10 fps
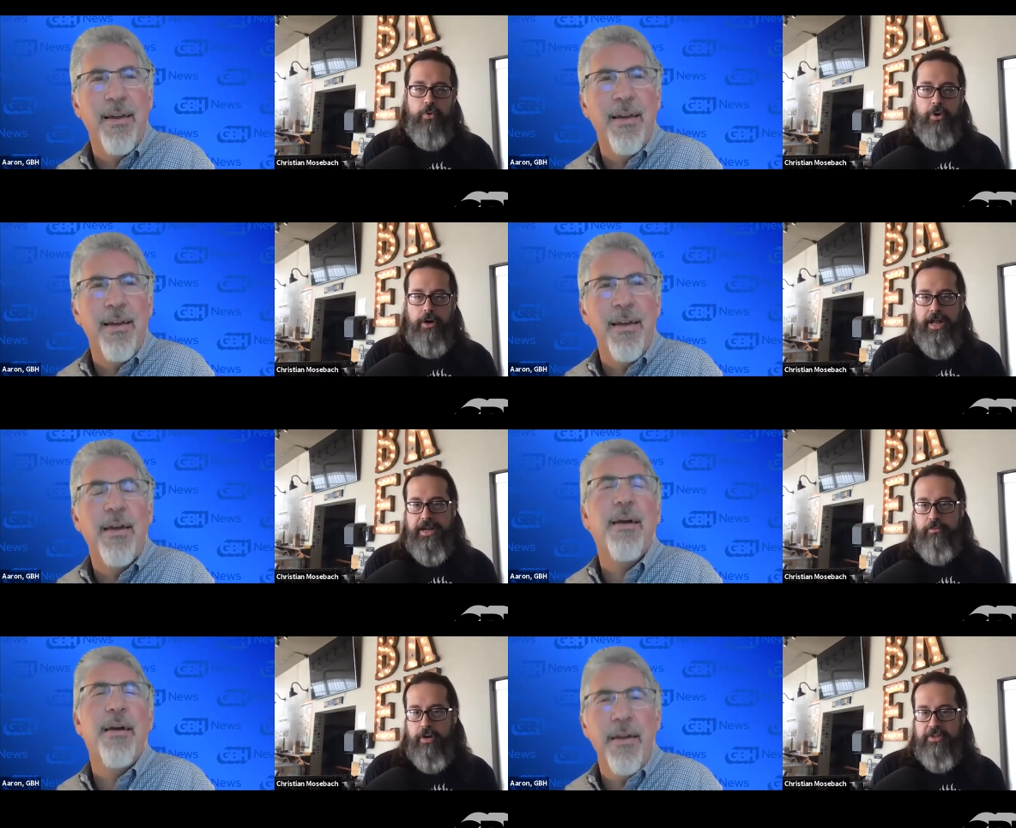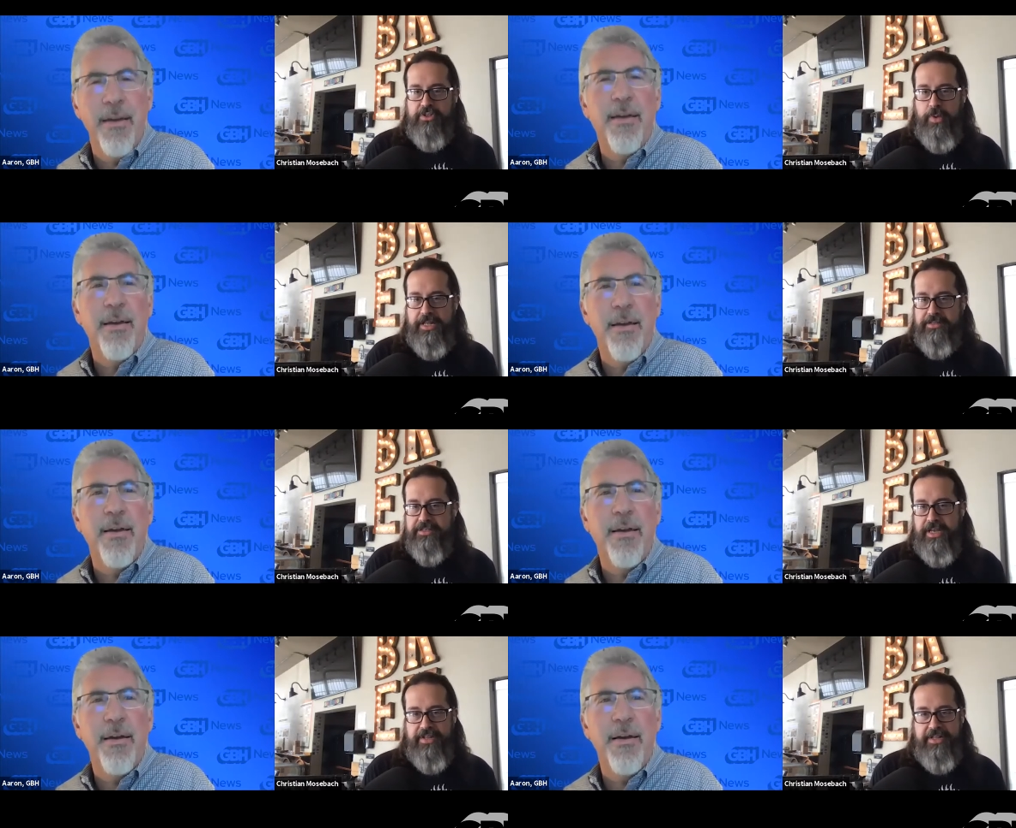Speaker 1: for anywhere
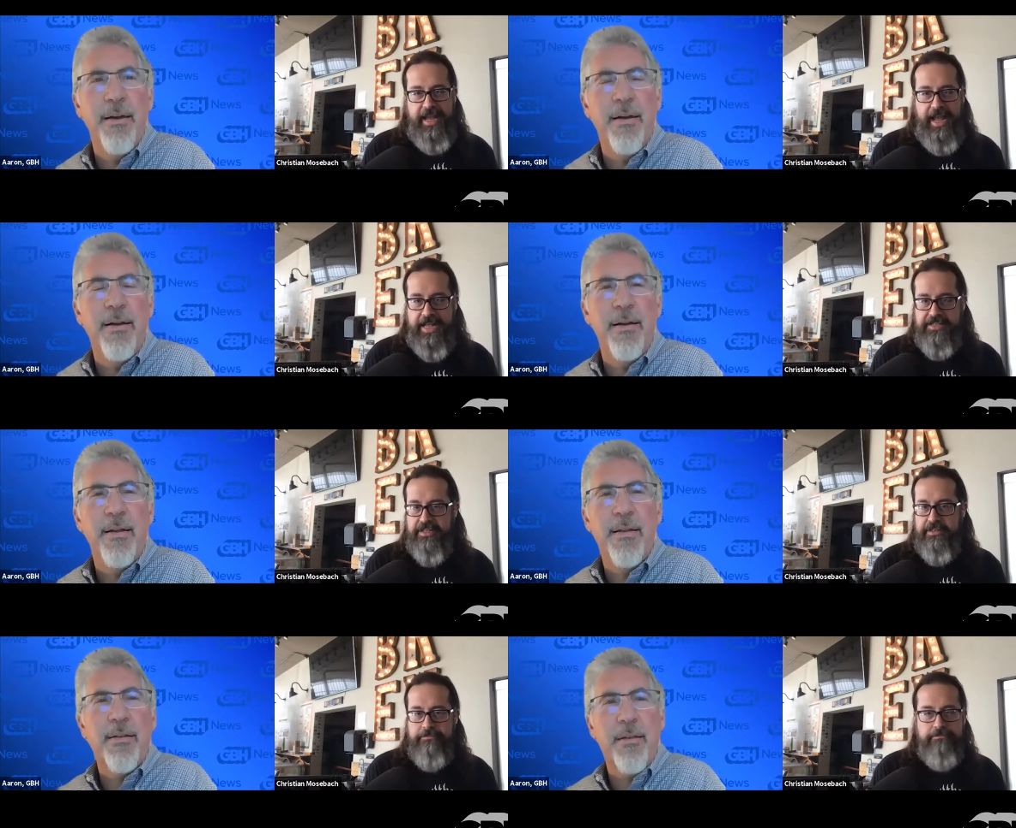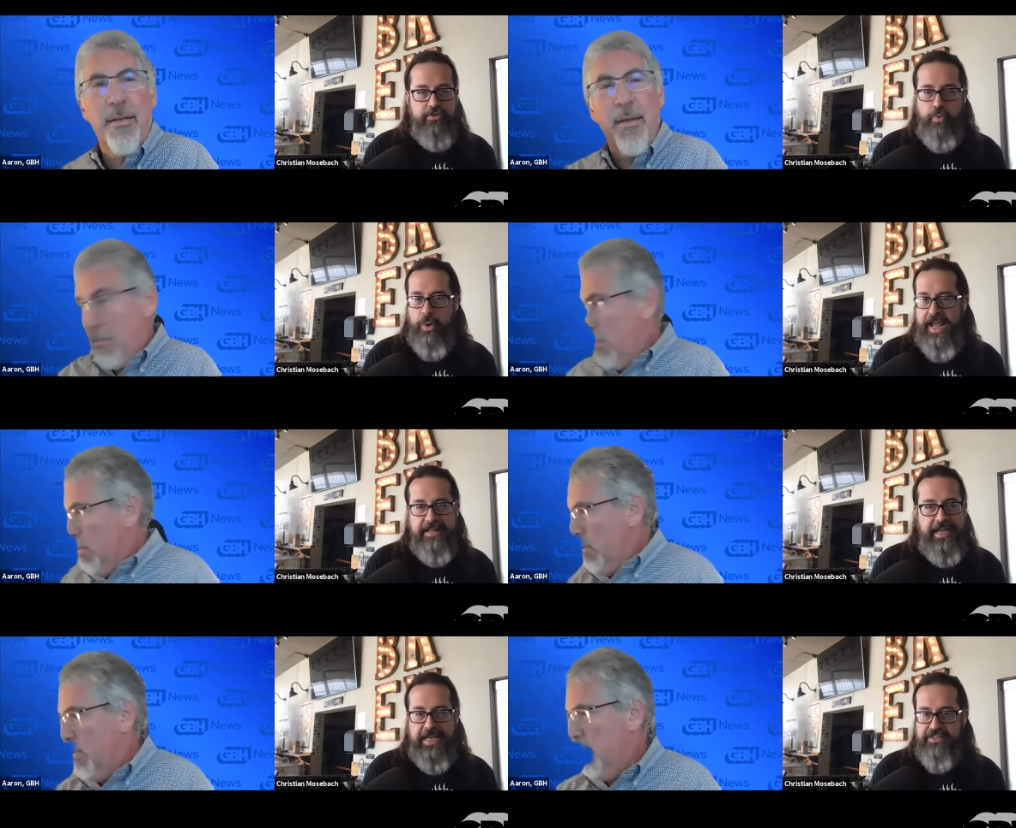between seven days to
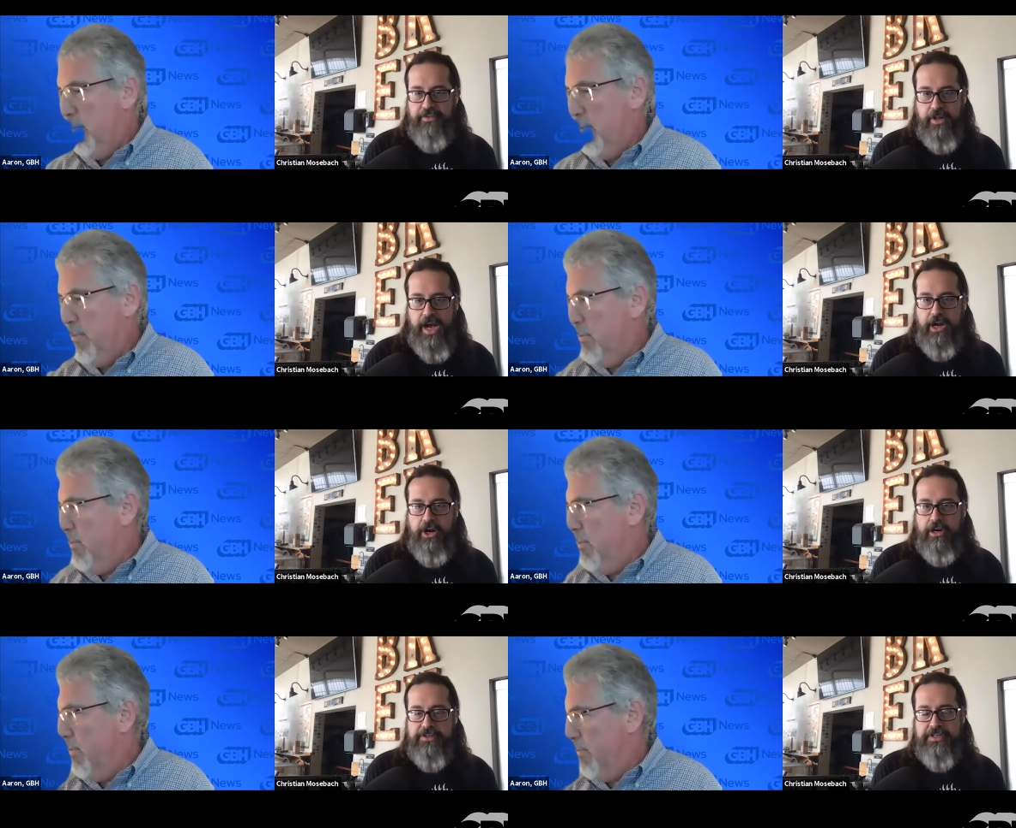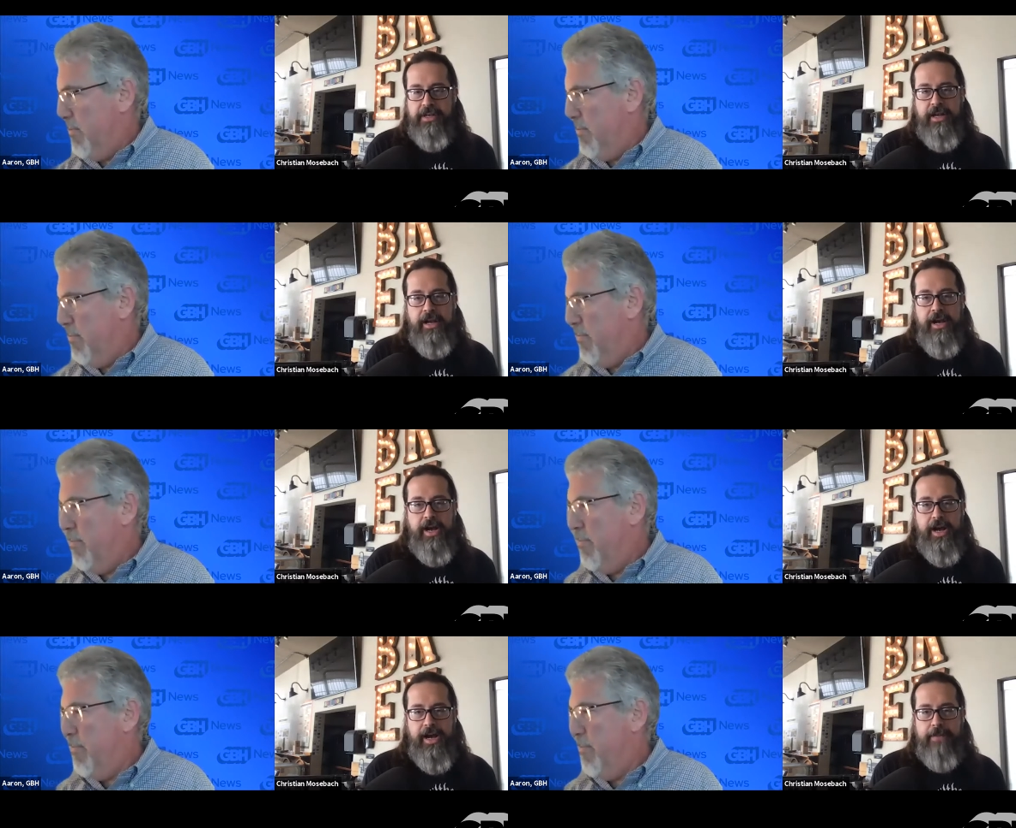twenty-eight days for lagers.
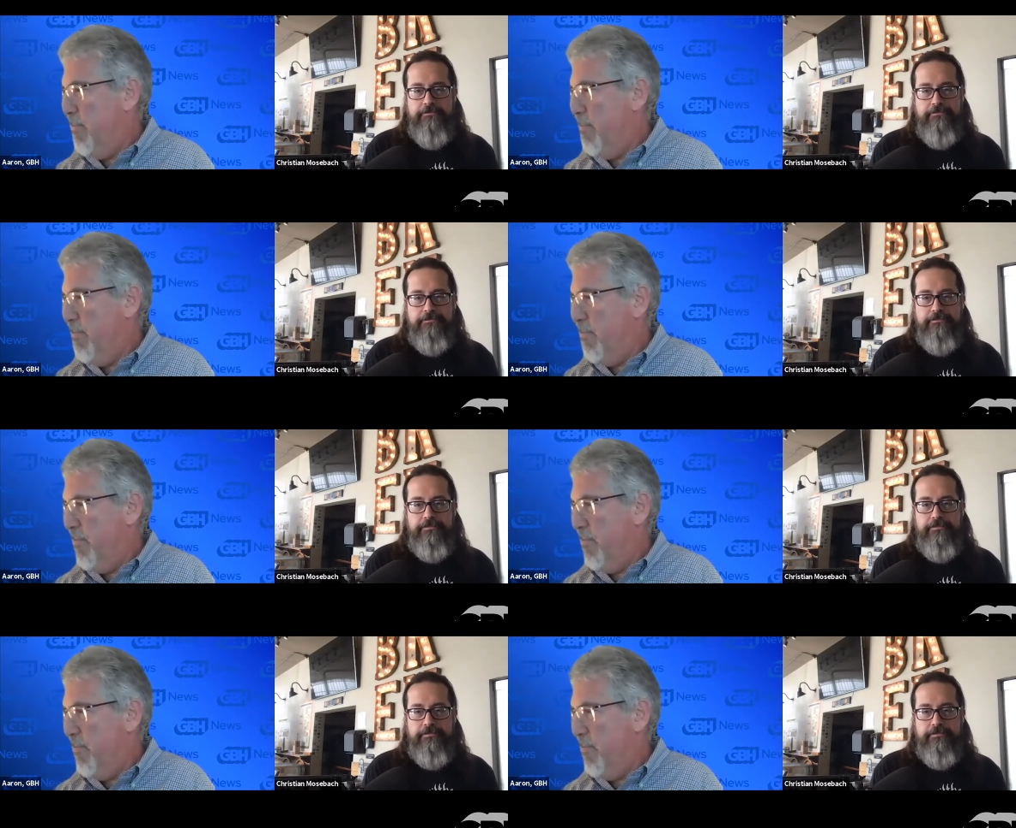Um,